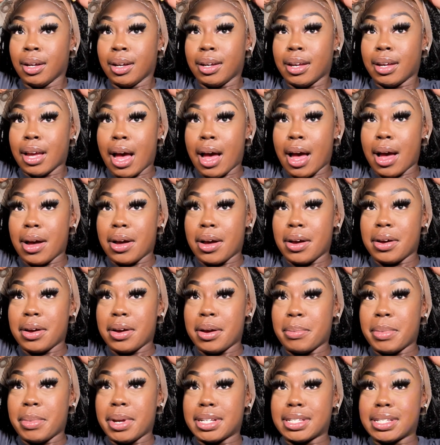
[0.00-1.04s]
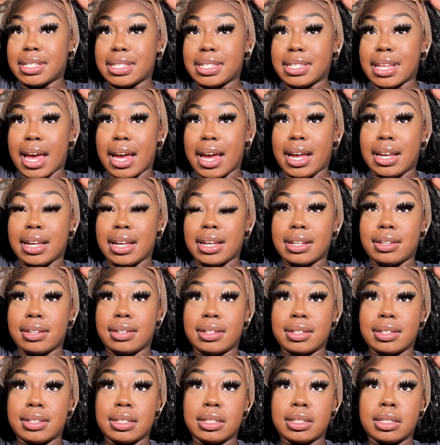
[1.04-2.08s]
Yeah, I'm excited.
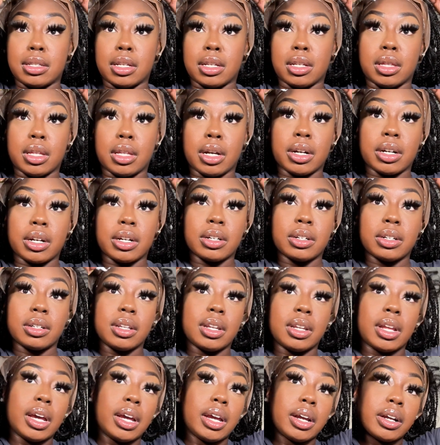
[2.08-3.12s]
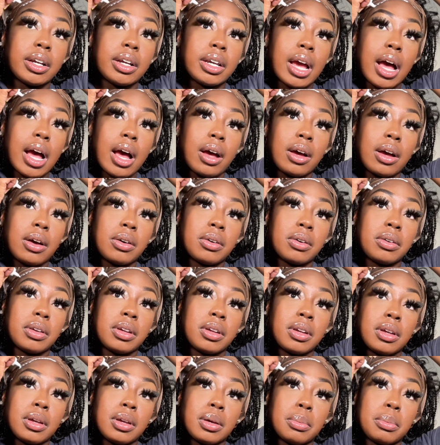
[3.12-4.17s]
This is the third layer, y'all.
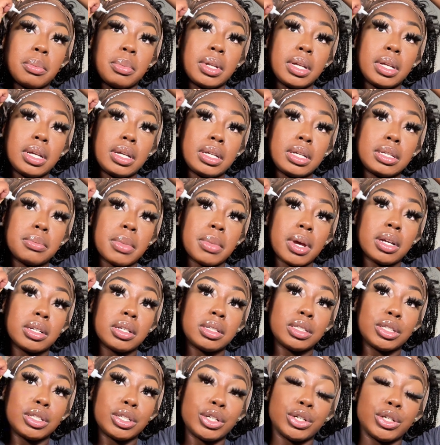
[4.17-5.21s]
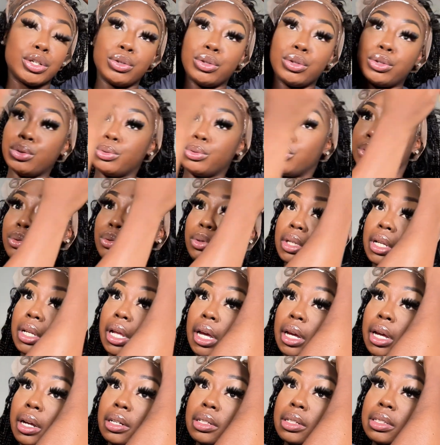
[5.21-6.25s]
Please make sure you do three
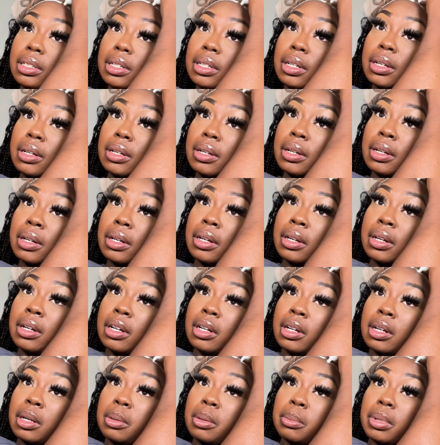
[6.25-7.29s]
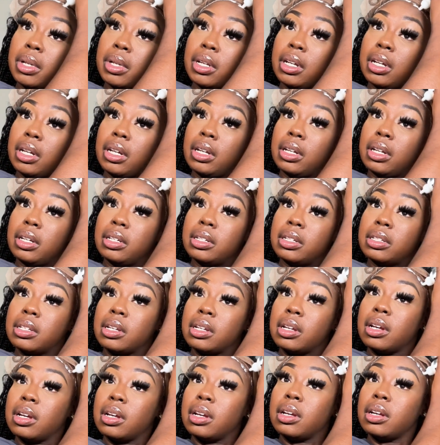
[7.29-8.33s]
layers. Please.
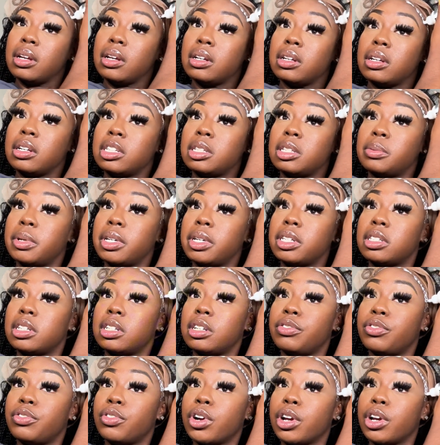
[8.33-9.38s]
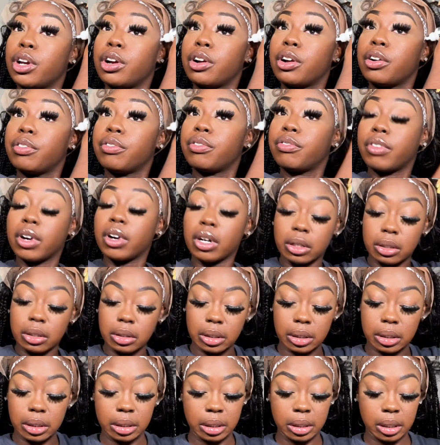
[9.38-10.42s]
Especially for your
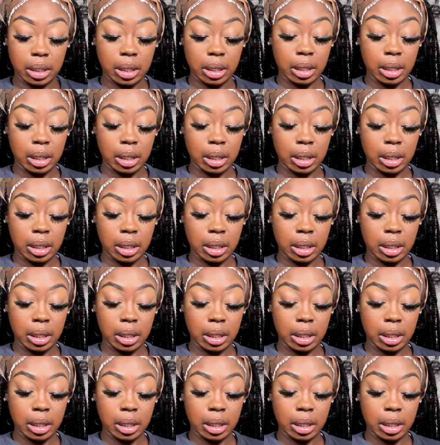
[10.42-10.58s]
first